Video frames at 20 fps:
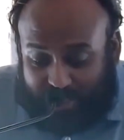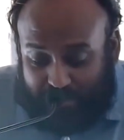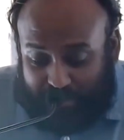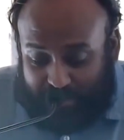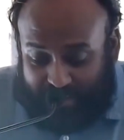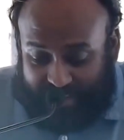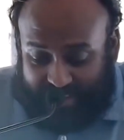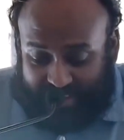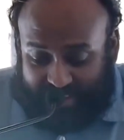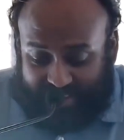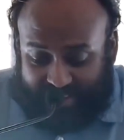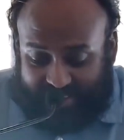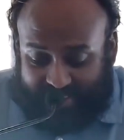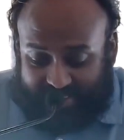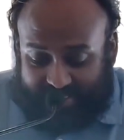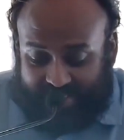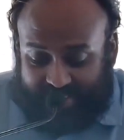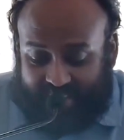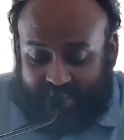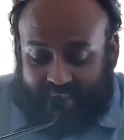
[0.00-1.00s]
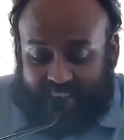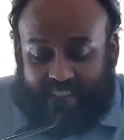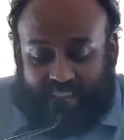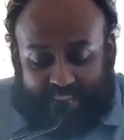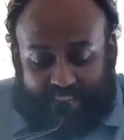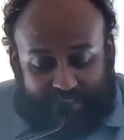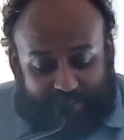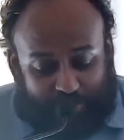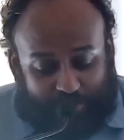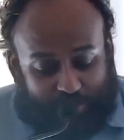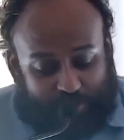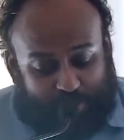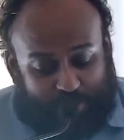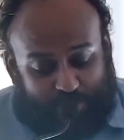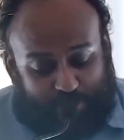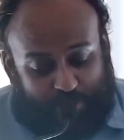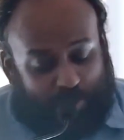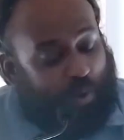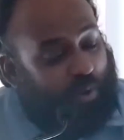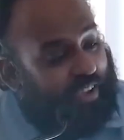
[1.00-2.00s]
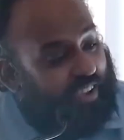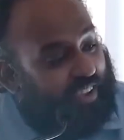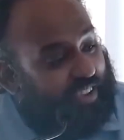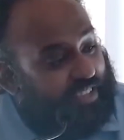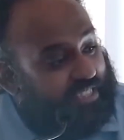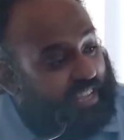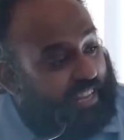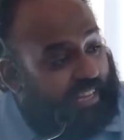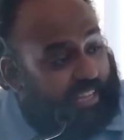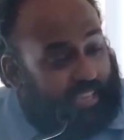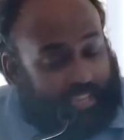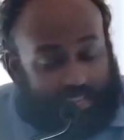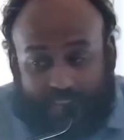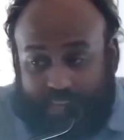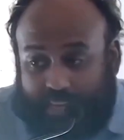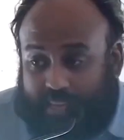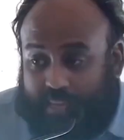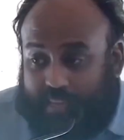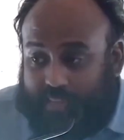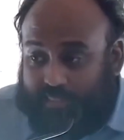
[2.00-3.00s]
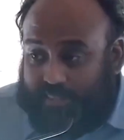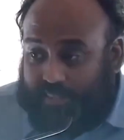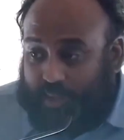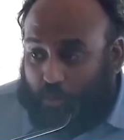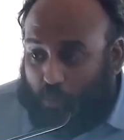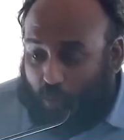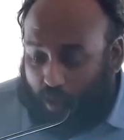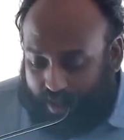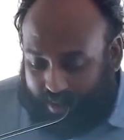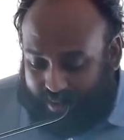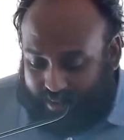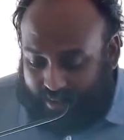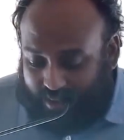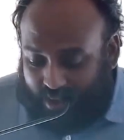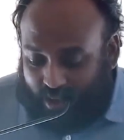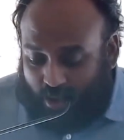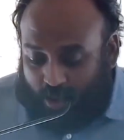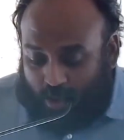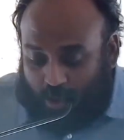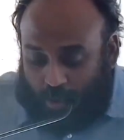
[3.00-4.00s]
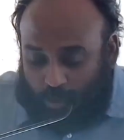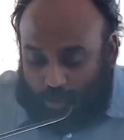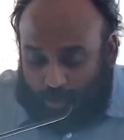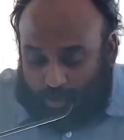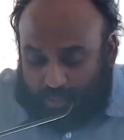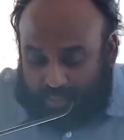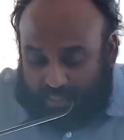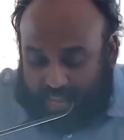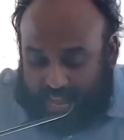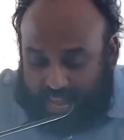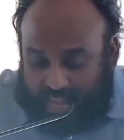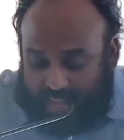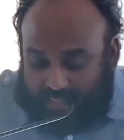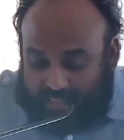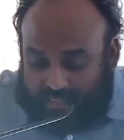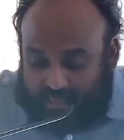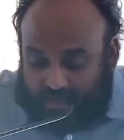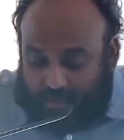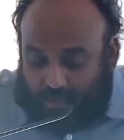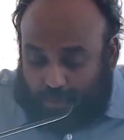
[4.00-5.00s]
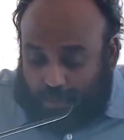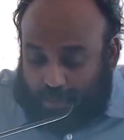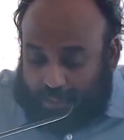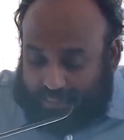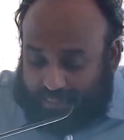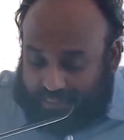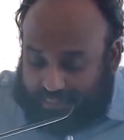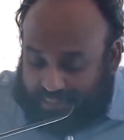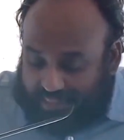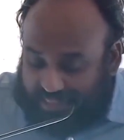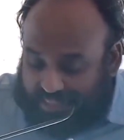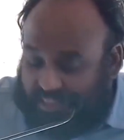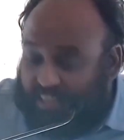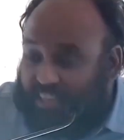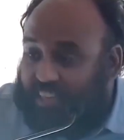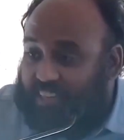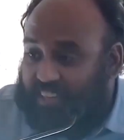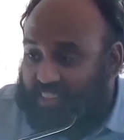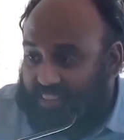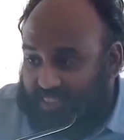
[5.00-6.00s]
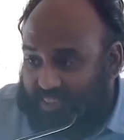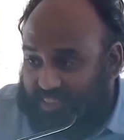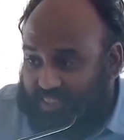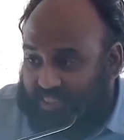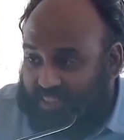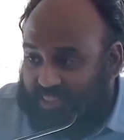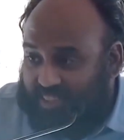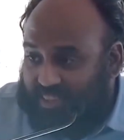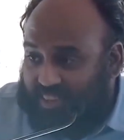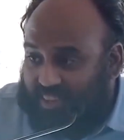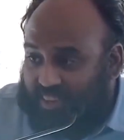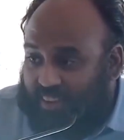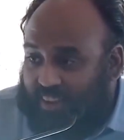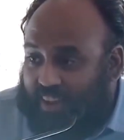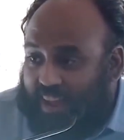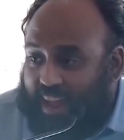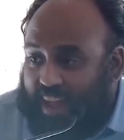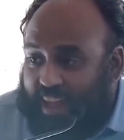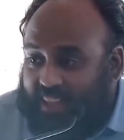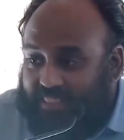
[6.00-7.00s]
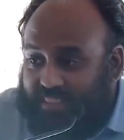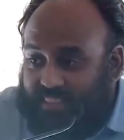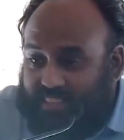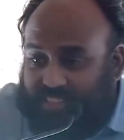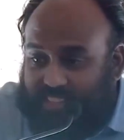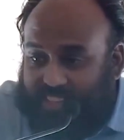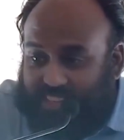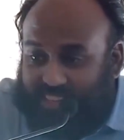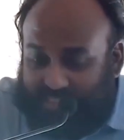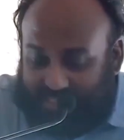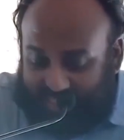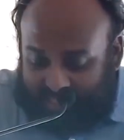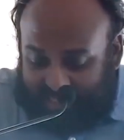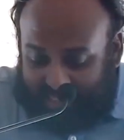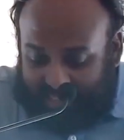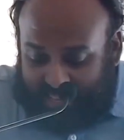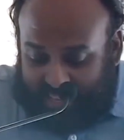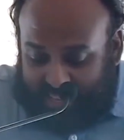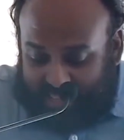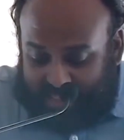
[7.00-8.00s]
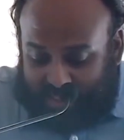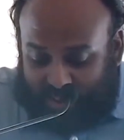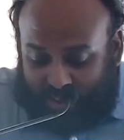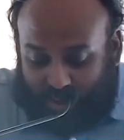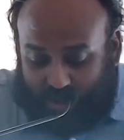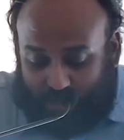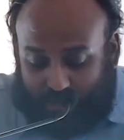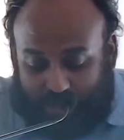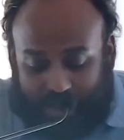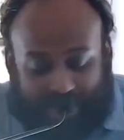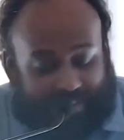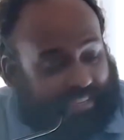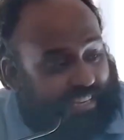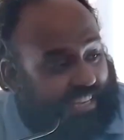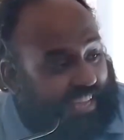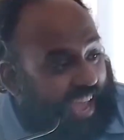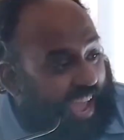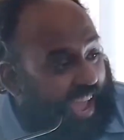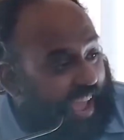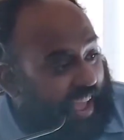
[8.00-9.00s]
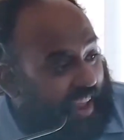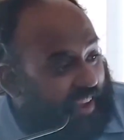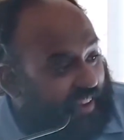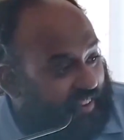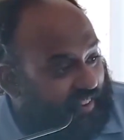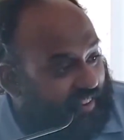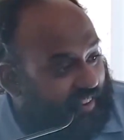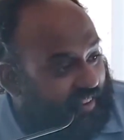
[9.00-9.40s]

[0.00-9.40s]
he is, he's also showing us that he is the one who stands with the church and the church is in his almighty hand.